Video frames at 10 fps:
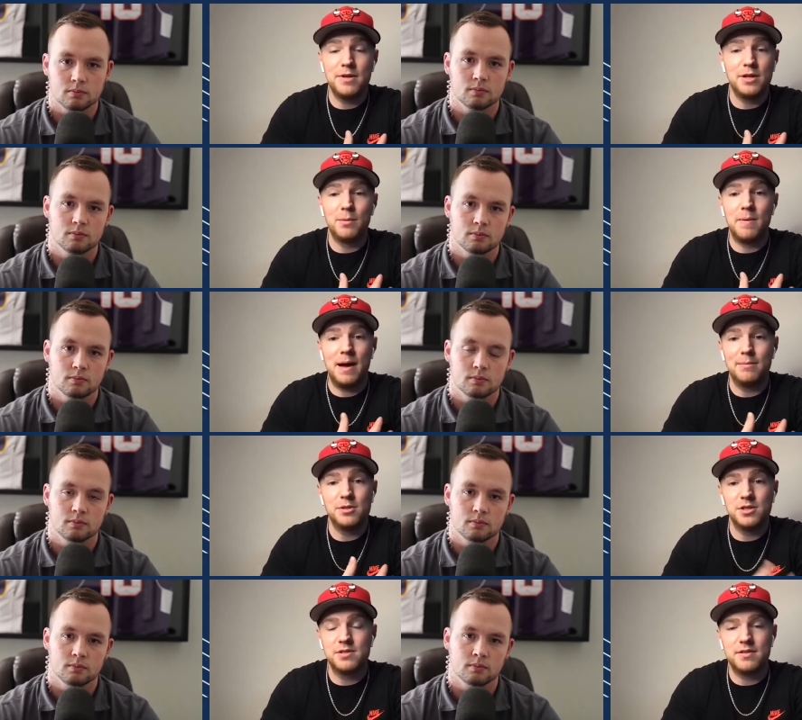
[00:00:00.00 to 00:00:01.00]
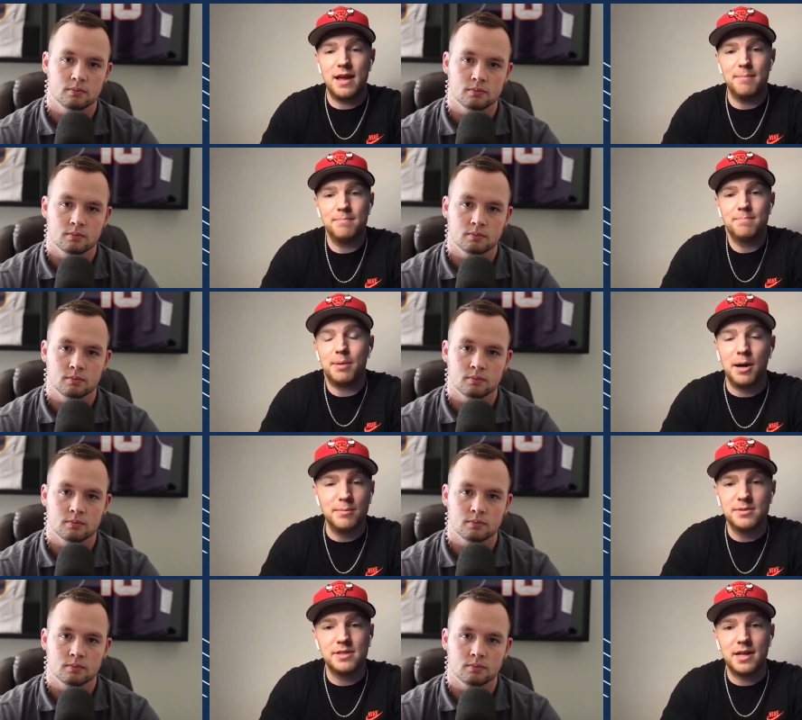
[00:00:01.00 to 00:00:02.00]
Speaker 1: you know, I'm just, I'm
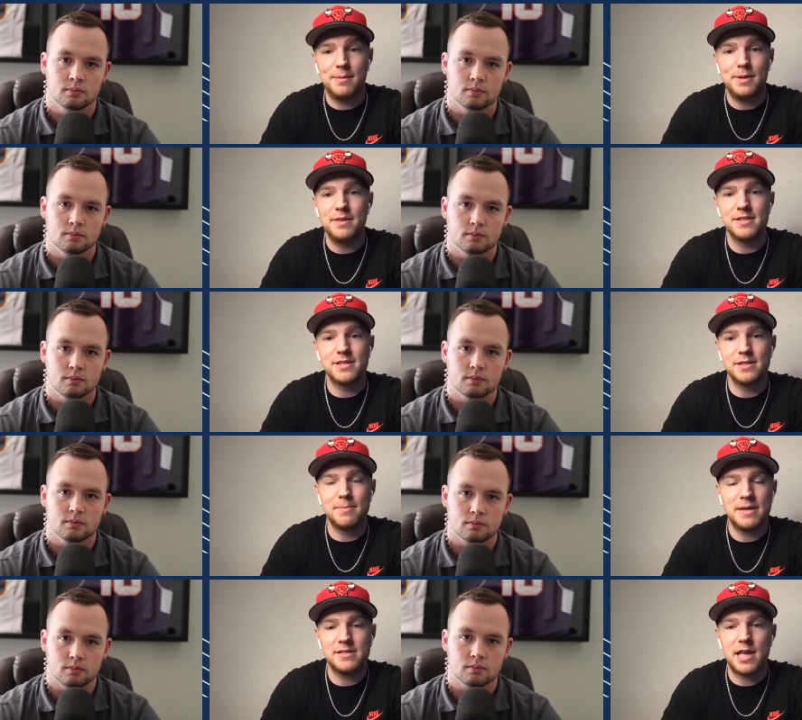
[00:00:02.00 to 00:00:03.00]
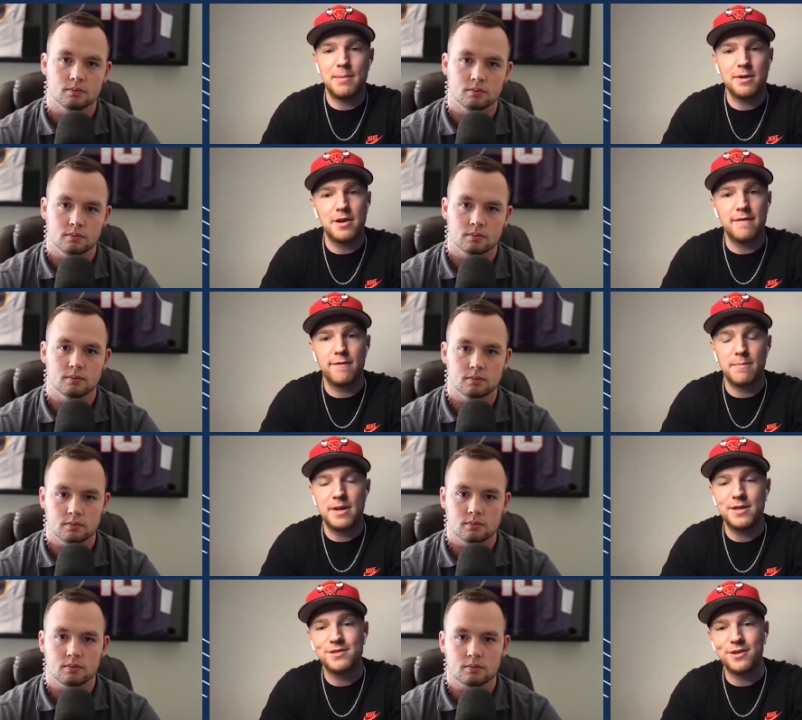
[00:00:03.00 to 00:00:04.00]
pumped. I mean, this is the best time of year for
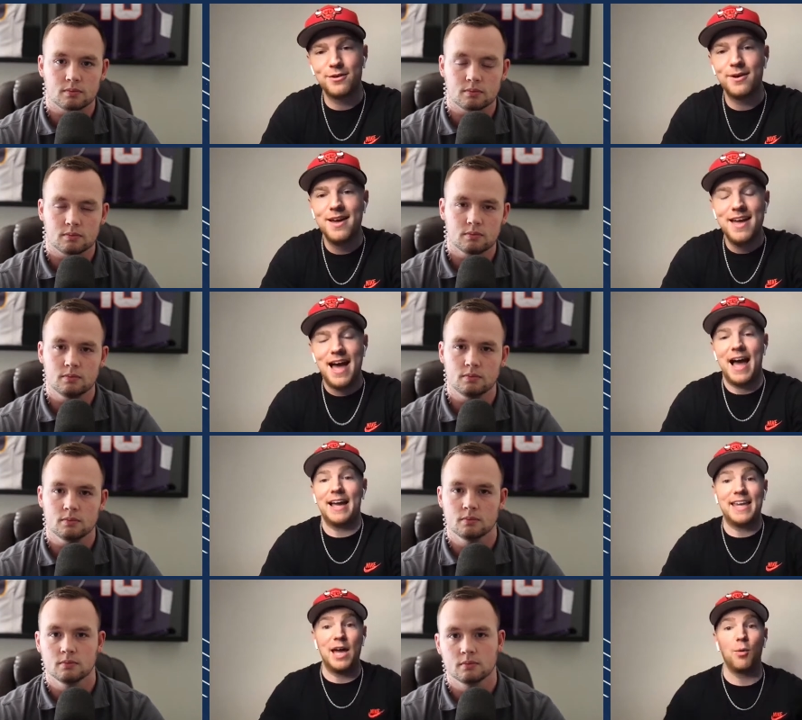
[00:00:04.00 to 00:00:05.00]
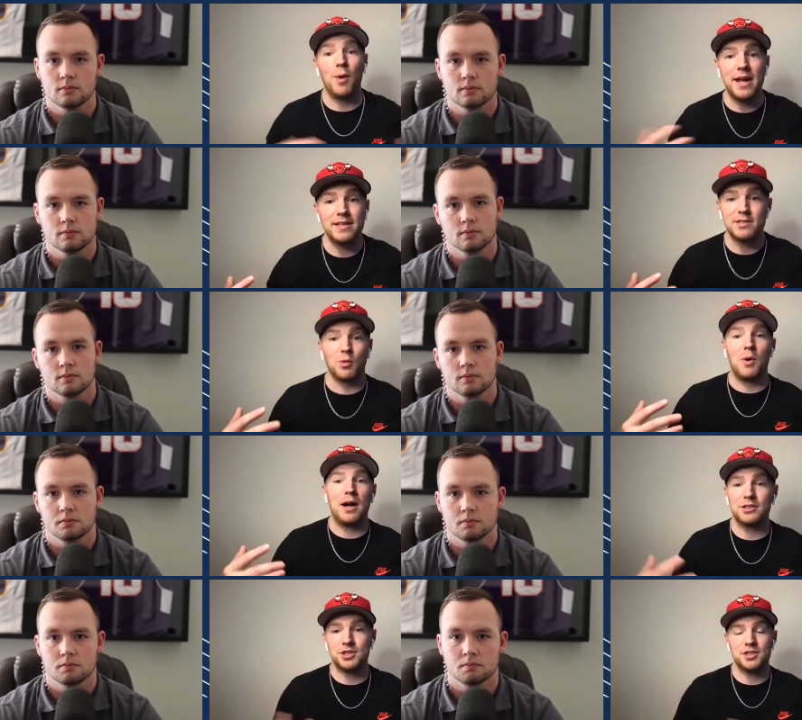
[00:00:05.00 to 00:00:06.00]
me. So I can't wait to
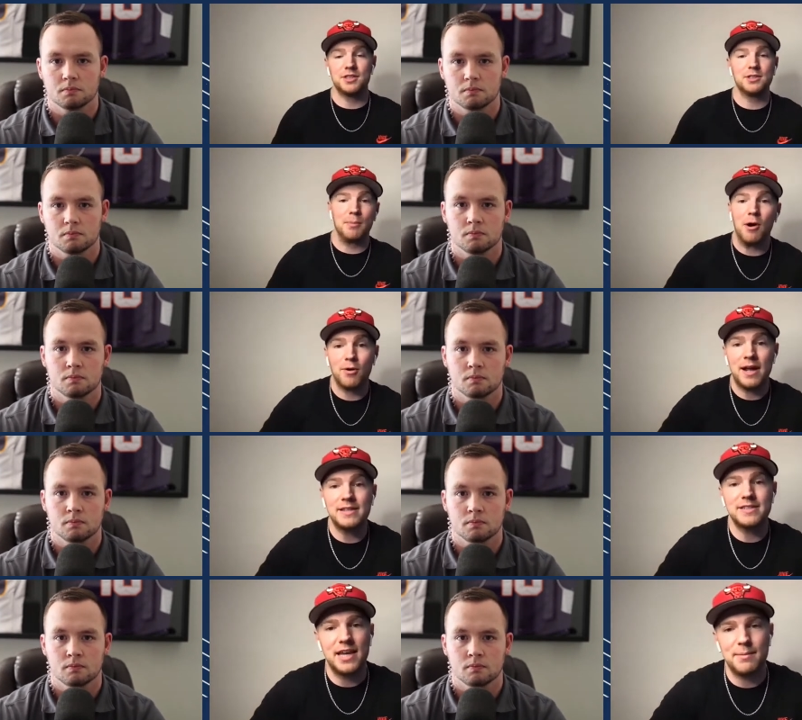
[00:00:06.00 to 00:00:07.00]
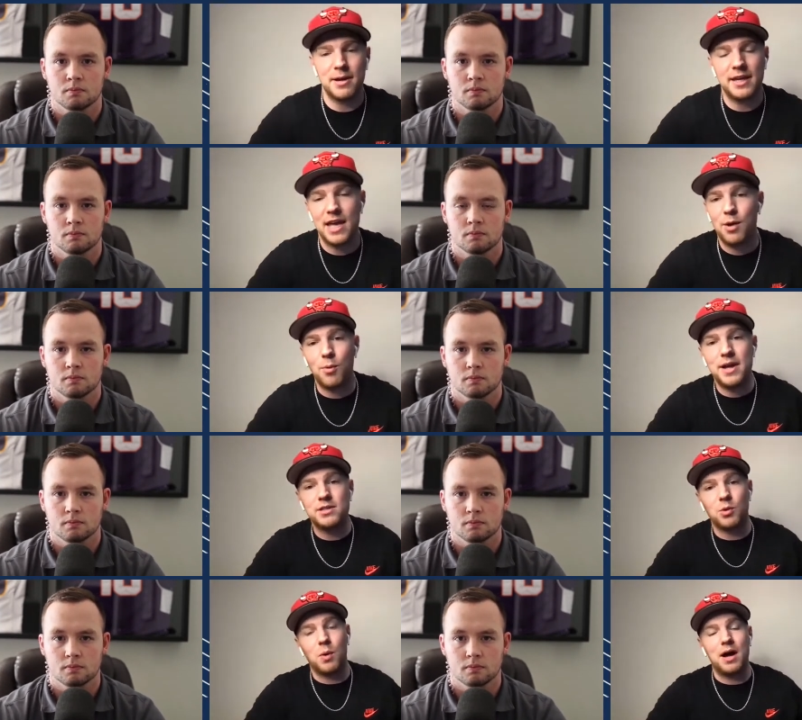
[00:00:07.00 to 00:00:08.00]
watch tomorrow night's game. I can't wait
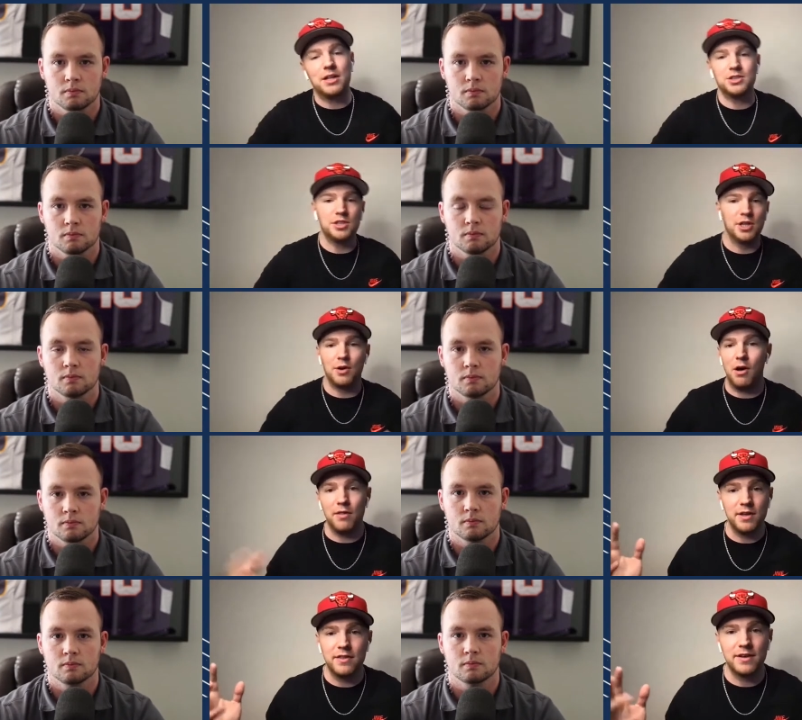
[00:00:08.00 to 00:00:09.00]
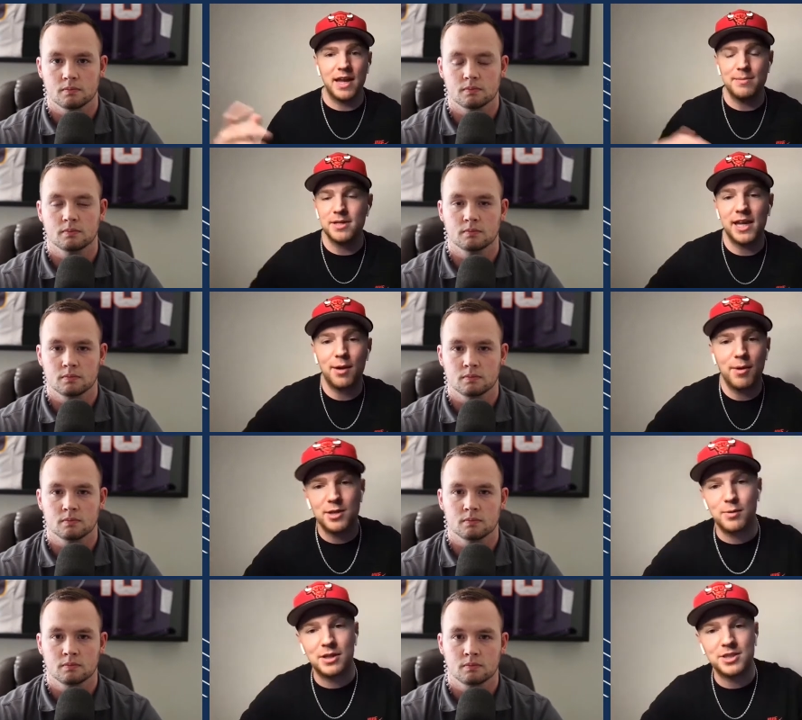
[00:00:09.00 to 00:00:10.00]
to watch, you know, all the other games. I can't wait
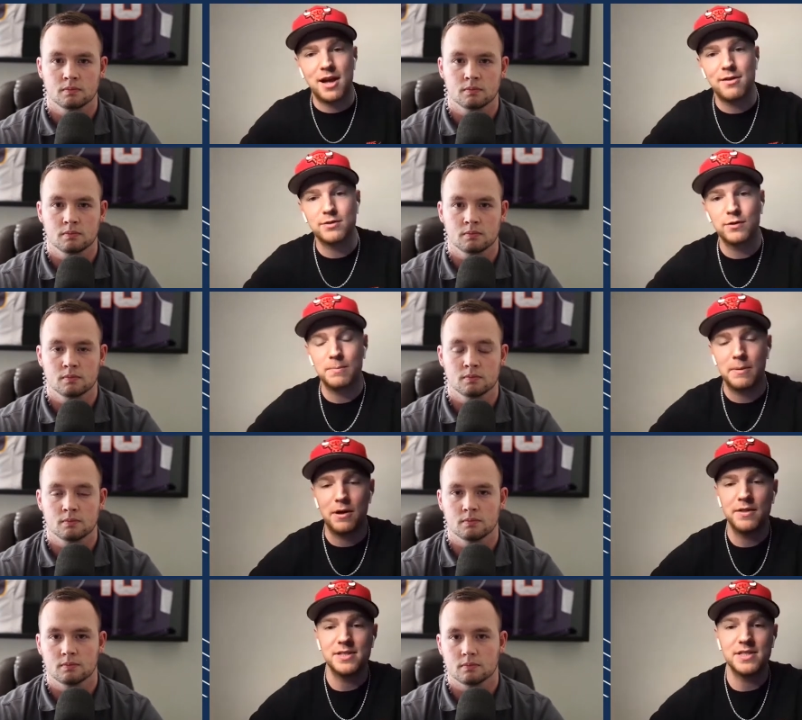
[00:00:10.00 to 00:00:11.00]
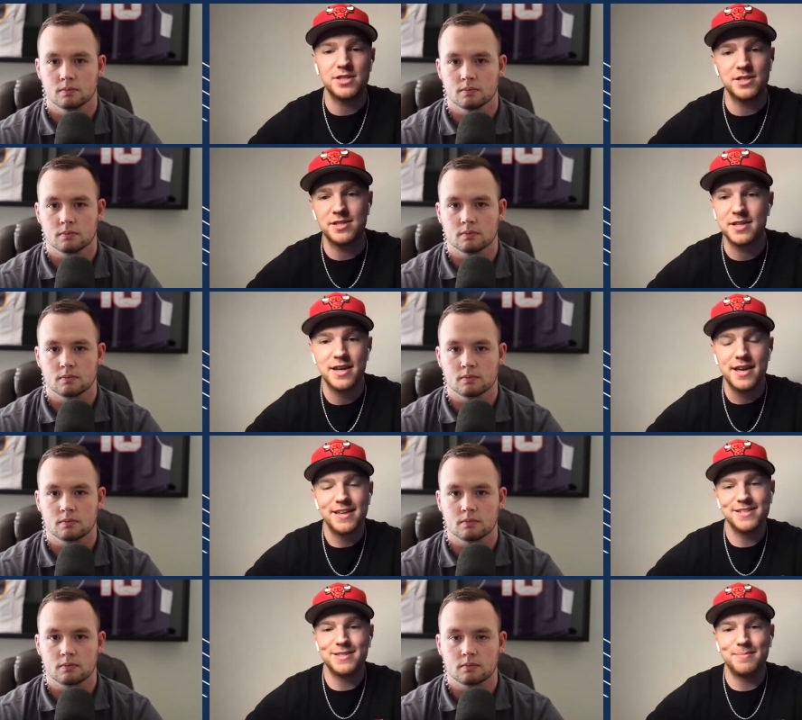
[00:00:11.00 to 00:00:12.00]
to watch college football. This is just,
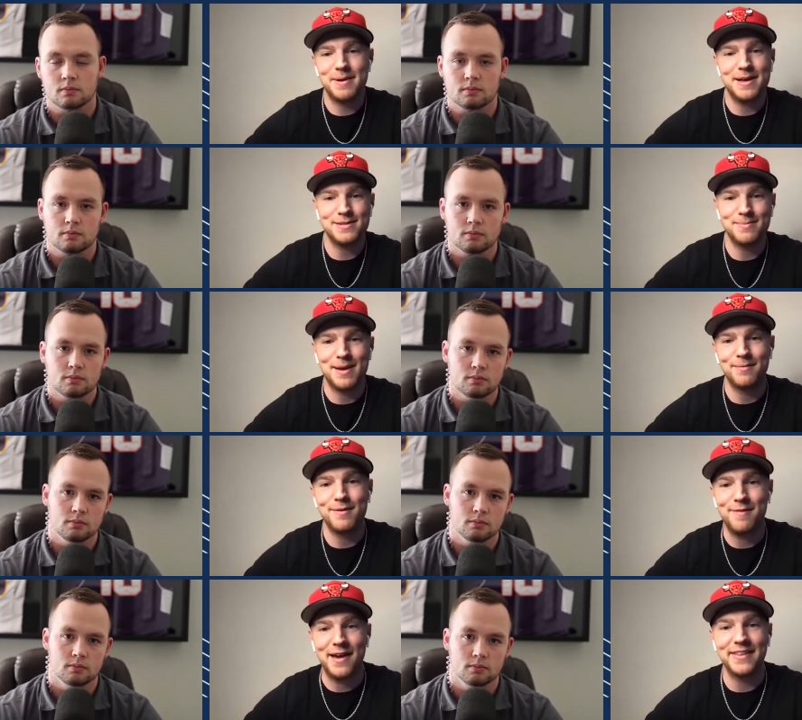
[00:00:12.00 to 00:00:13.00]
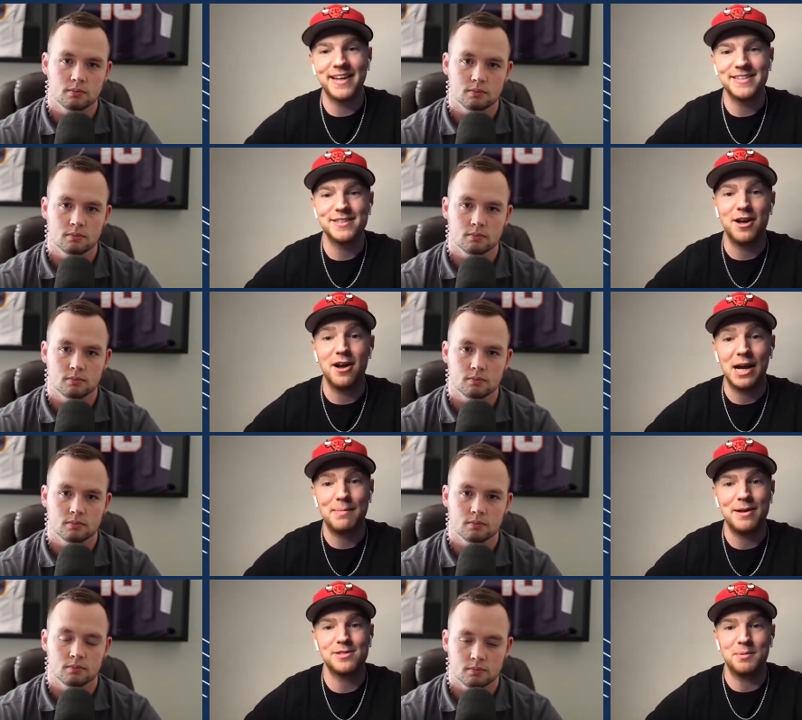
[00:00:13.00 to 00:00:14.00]
this is the best, man. We finally get to talk about